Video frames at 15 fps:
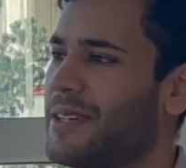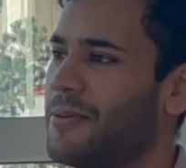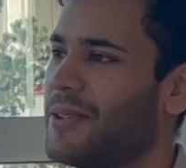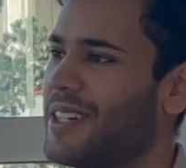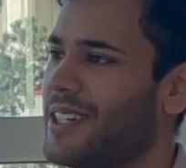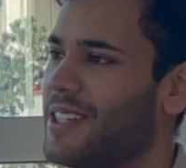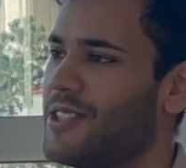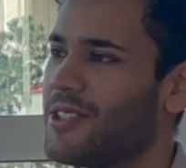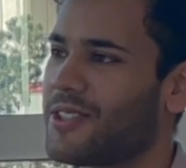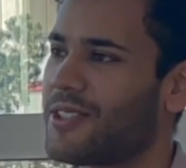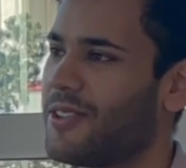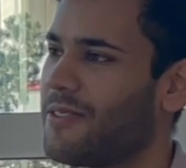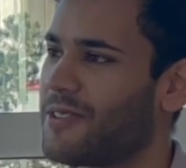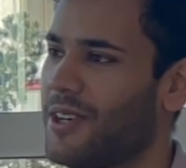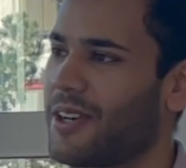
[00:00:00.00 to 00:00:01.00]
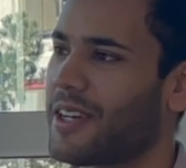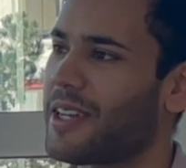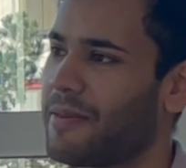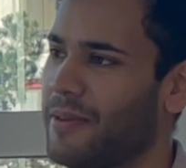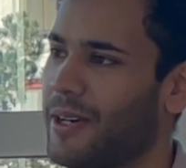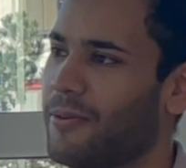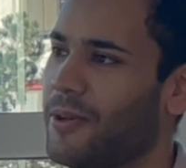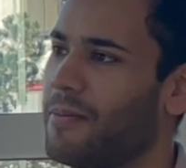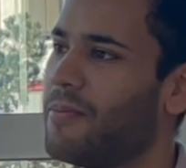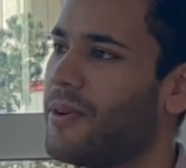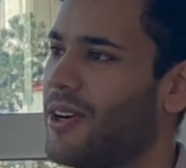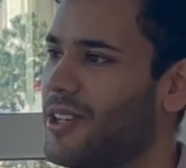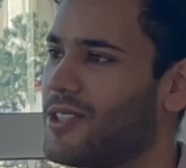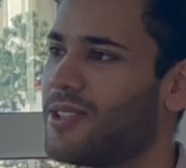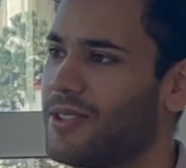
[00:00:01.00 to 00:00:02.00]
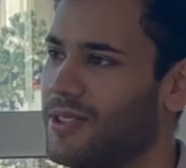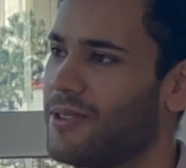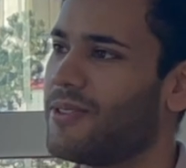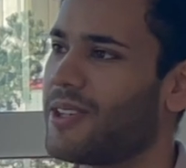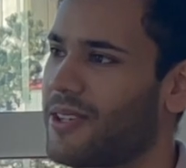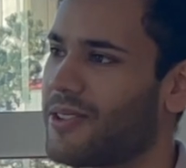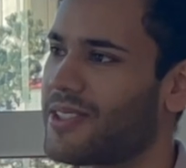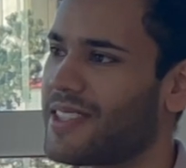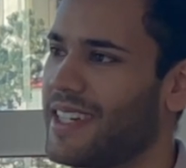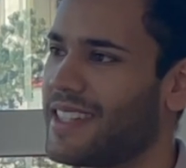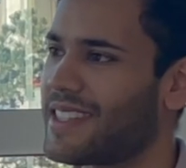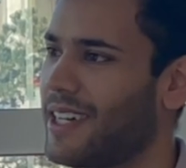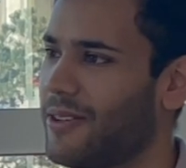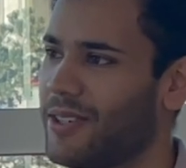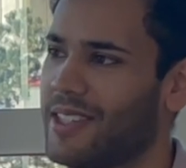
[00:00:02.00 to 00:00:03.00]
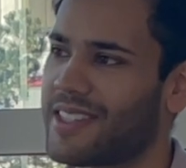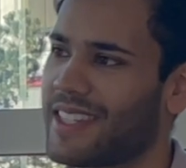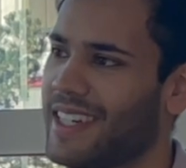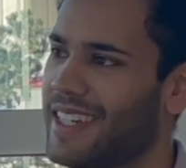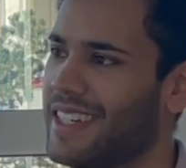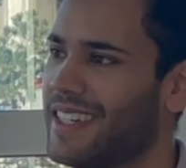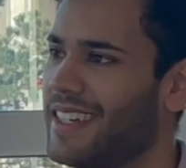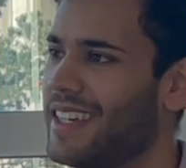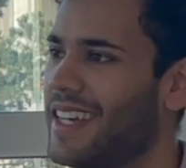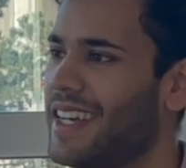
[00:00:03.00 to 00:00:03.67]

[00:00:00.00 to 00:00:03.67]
with just sort of talking about what brought you to neuroscience, how you decided